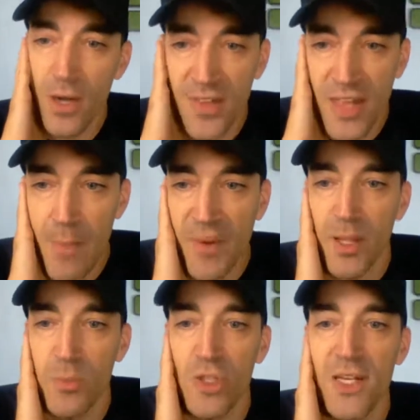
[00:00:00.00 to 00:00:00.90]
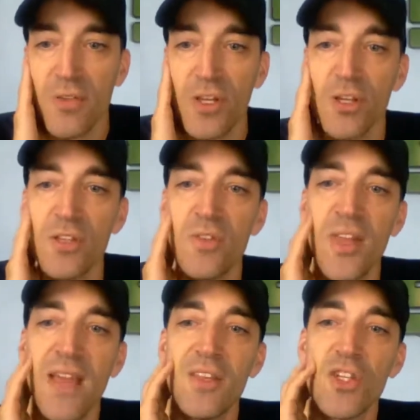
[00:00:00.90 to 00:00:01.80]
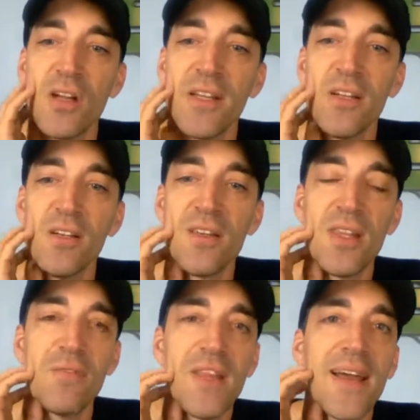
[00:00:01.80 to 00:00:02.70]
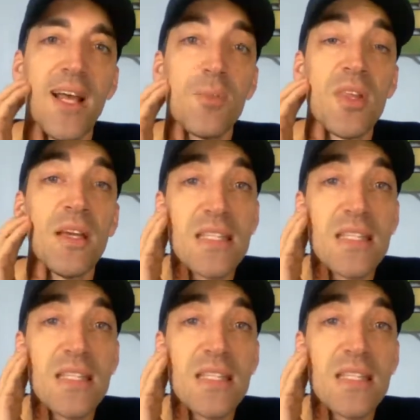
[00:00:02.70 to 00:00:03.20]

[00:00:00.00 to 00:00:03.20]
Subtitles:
Always happy to help share the good news and the chocolatey goodness if that helps.